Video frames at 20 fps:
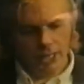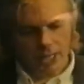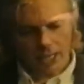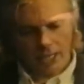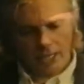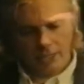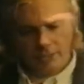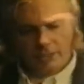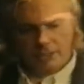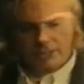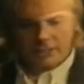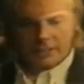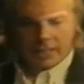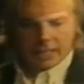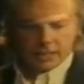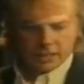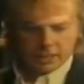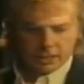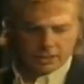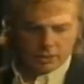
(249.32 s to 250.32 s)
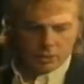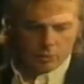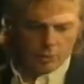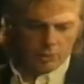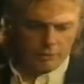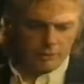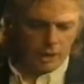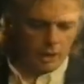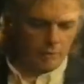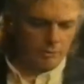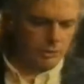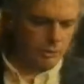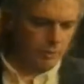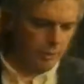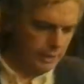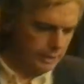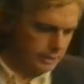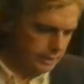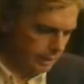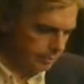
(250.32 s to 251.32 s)
in the sense that we've come to
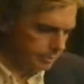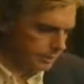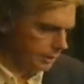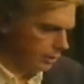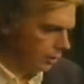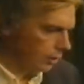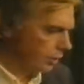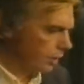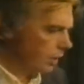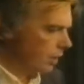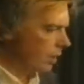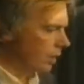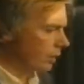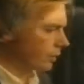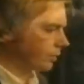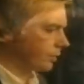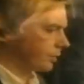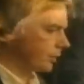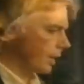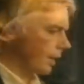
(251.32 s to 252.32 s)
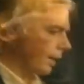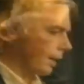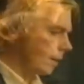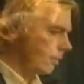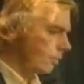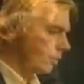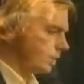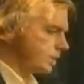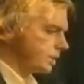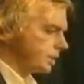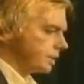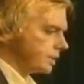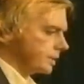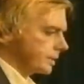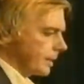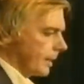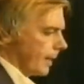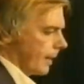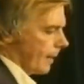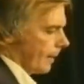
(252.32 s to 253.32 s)
accept it on earth, which is
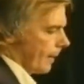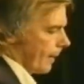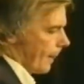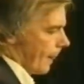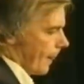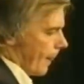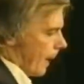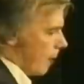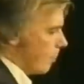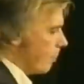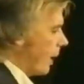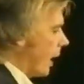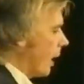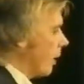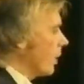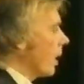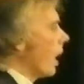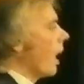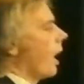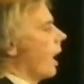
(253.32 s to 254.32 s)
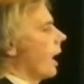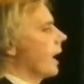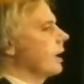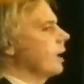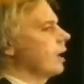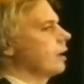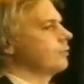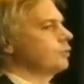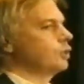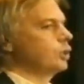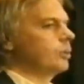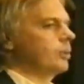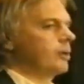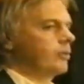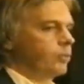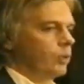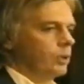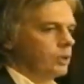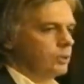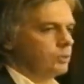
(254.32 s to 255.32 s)
about I love you if
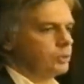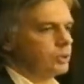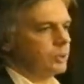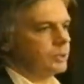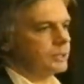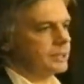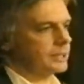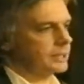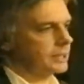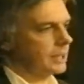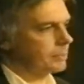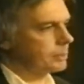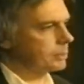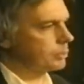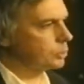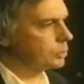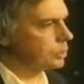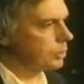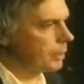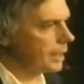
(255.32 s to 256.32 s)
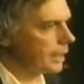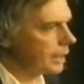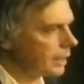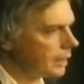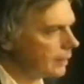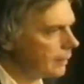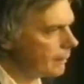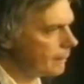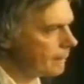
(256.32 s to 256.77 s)
what you do is acceptable to me.